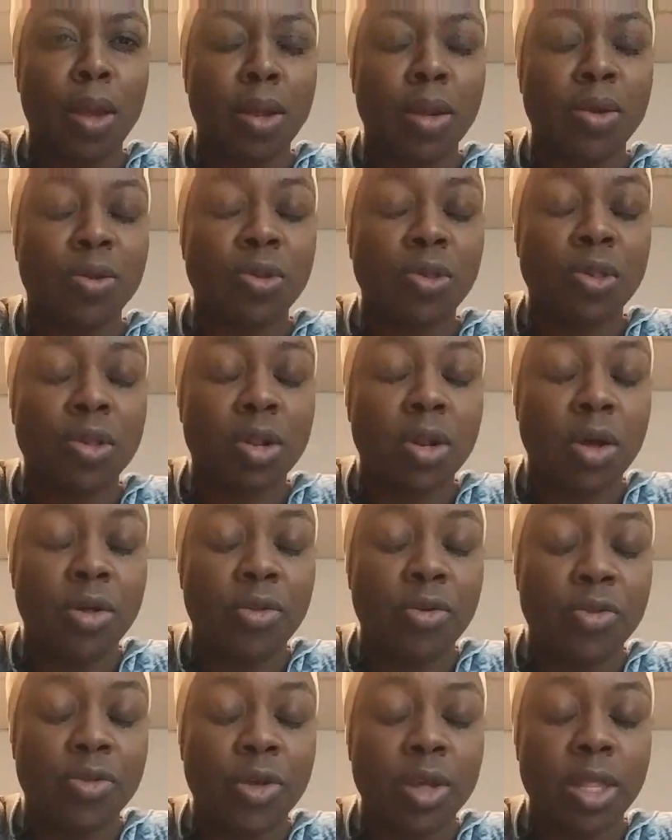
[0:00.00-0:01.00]
this is
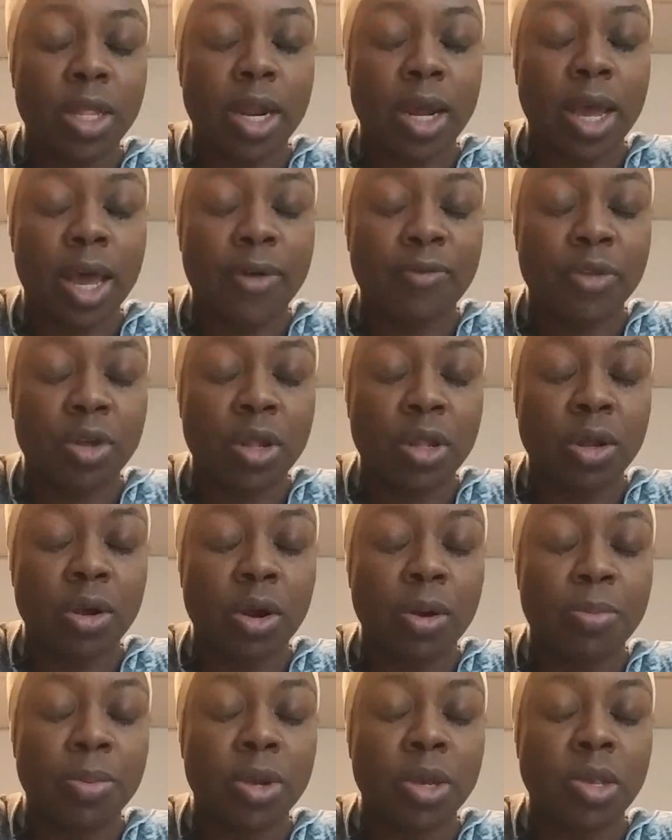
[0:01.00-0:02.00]
another thing that I have to
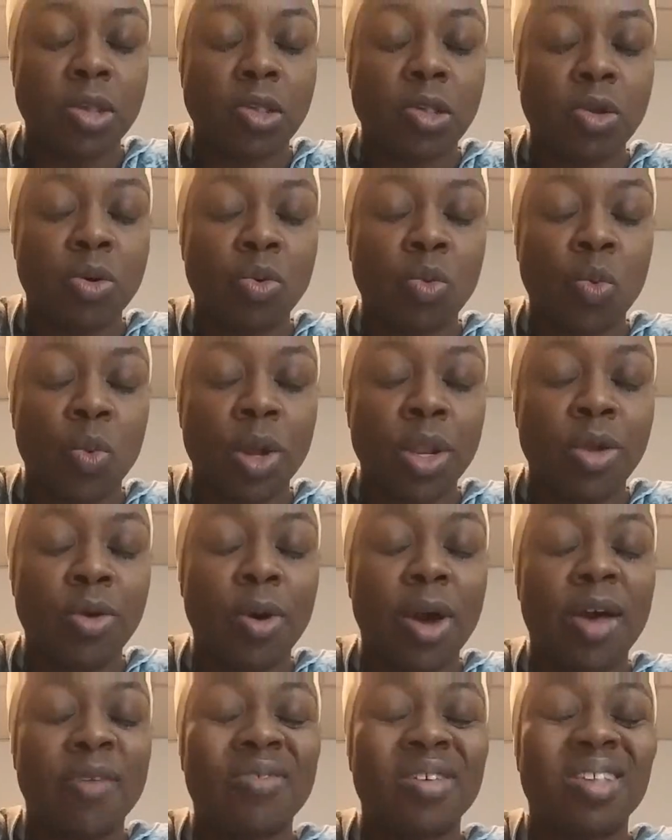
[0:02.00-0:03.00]
clear up, is when you
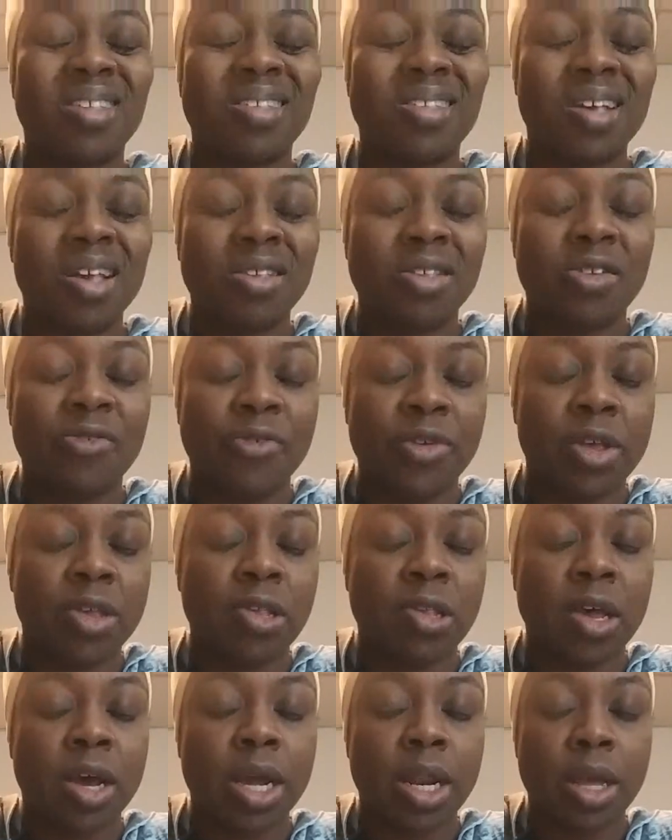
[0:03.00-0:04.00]
have excessive
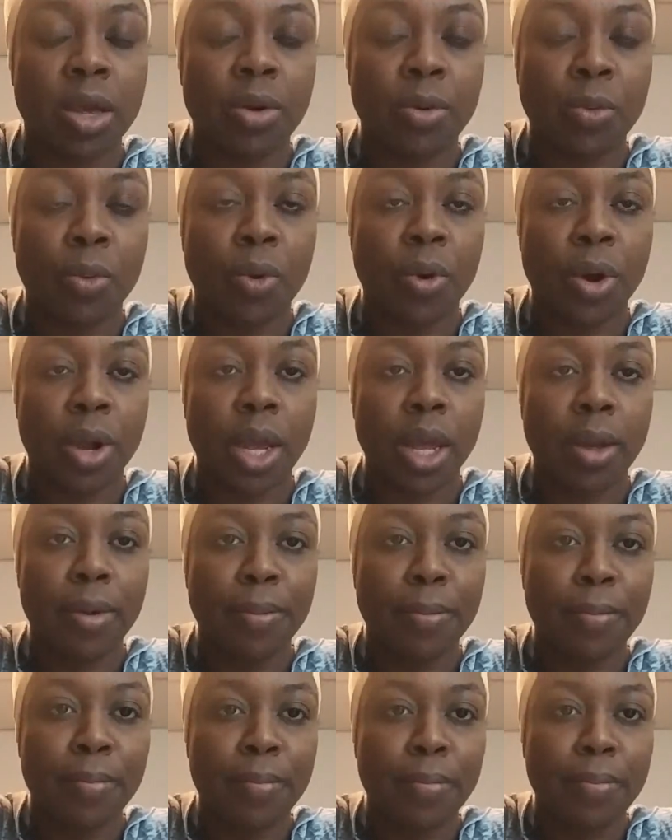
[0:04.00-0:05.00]
anxiety and worry
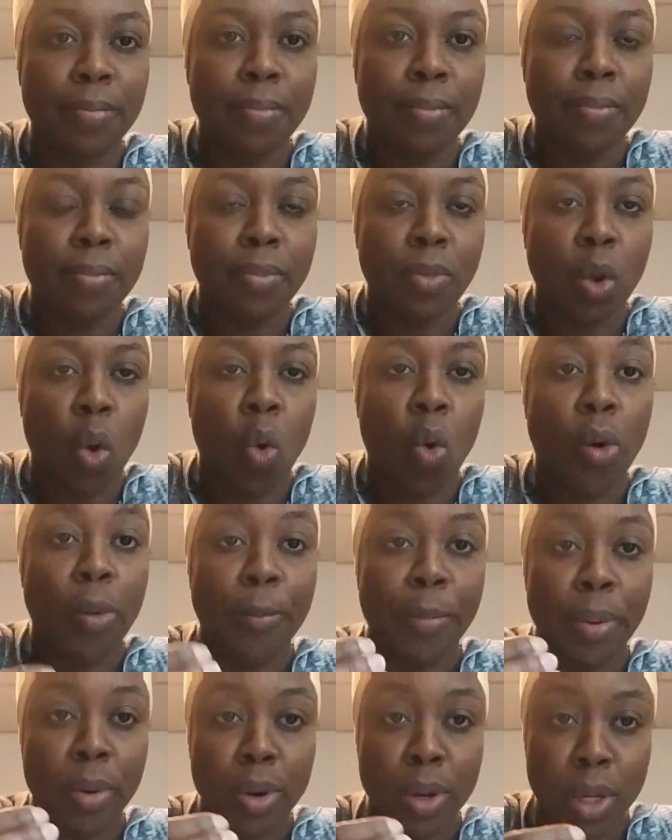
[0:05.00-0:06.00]
or
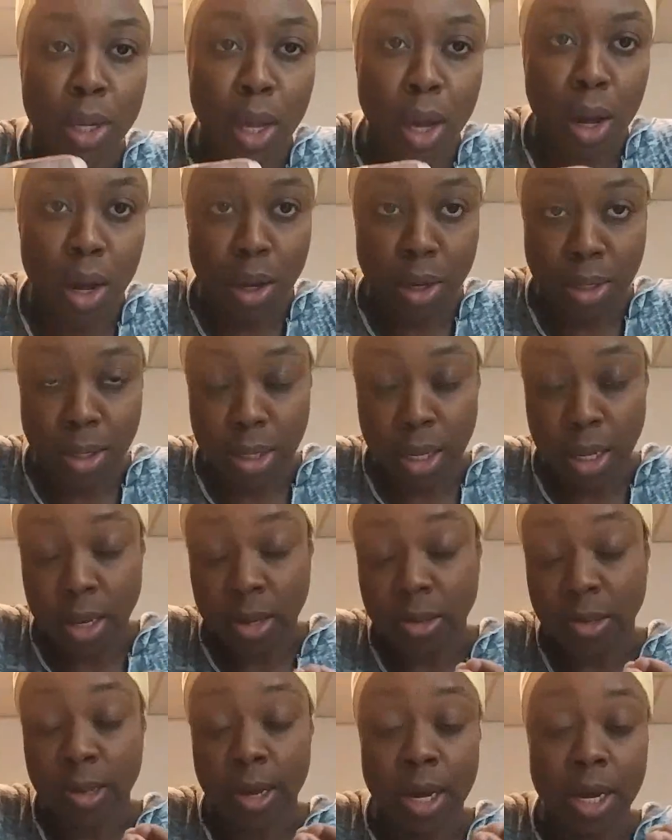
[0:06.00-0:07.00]
prolonged
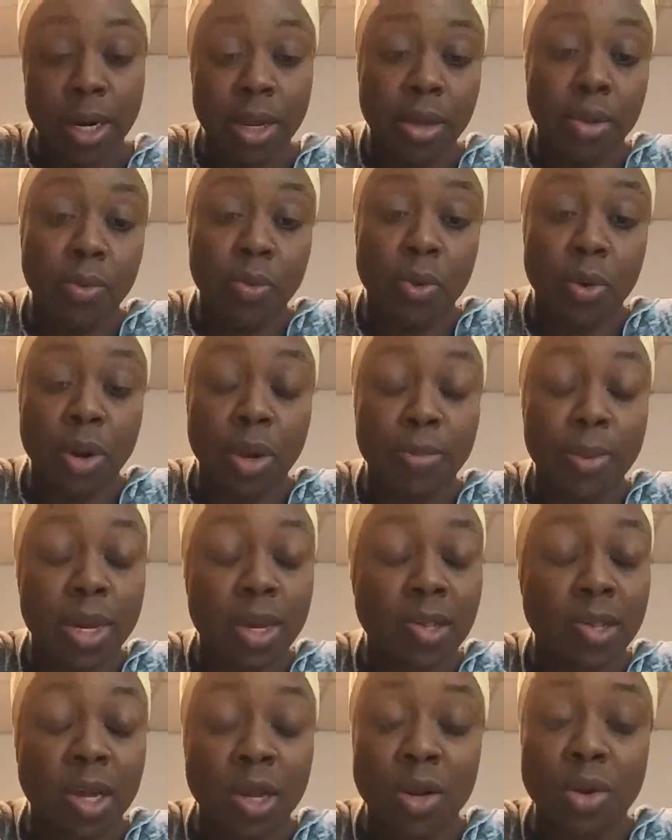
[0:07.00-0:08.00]
anxiety and worry,
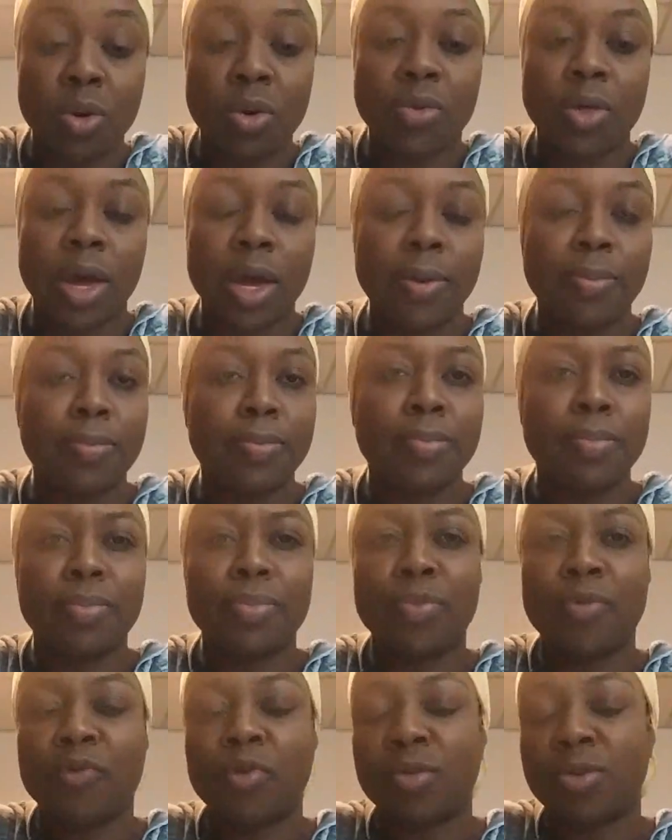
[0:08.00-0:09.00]
because I know that
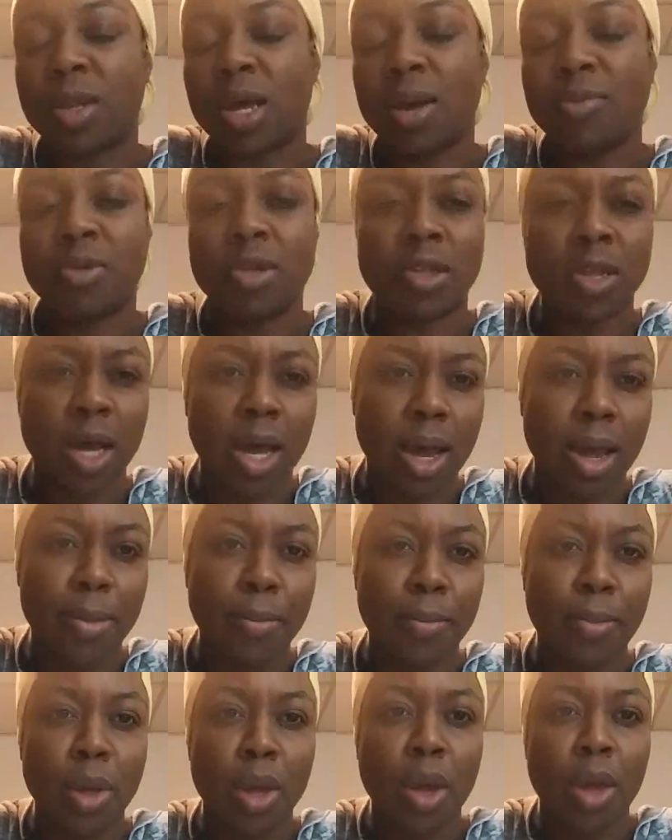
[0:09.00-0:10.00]
from time to
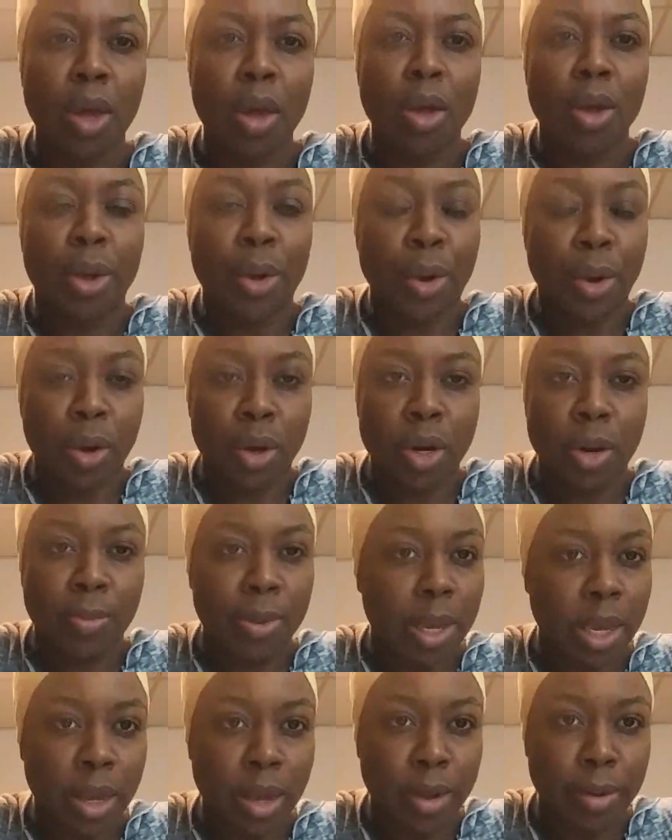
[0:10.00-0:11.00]
time you're going to
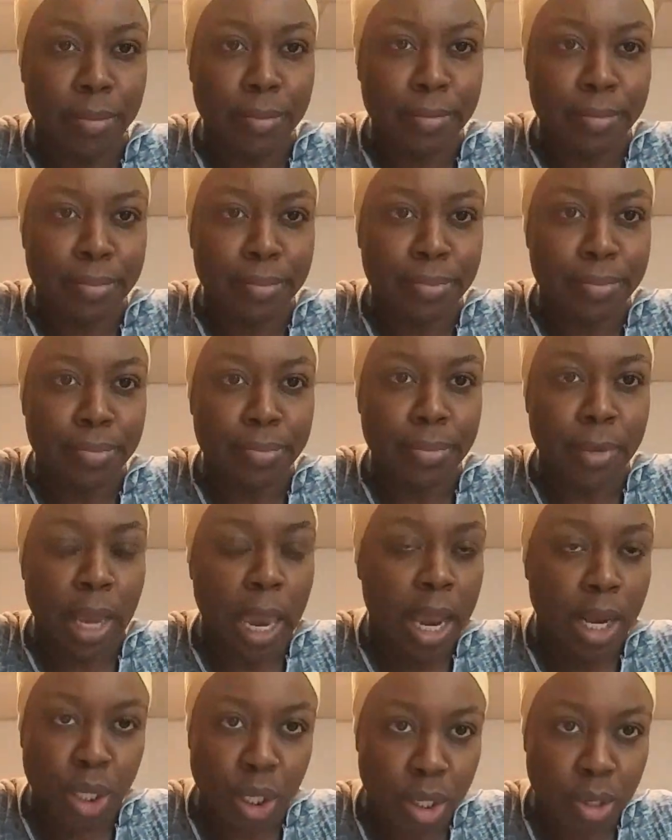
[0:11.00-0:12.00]
be
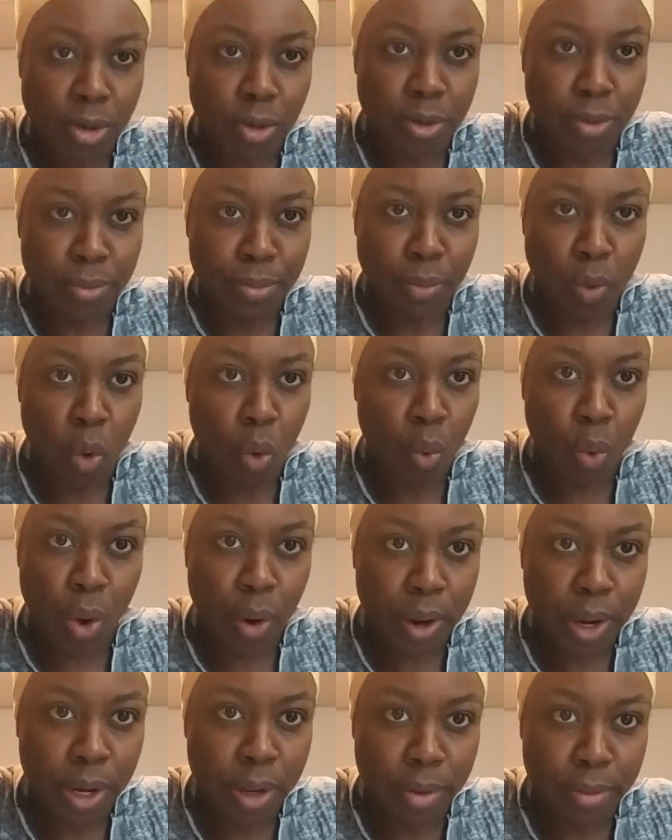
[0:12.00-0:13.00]
anxious or
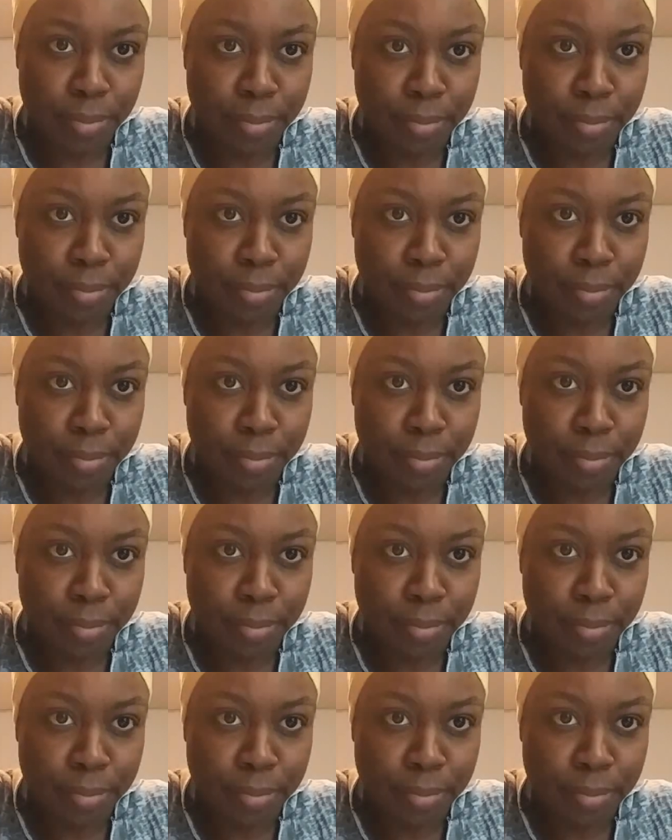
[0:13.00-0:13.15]
worried.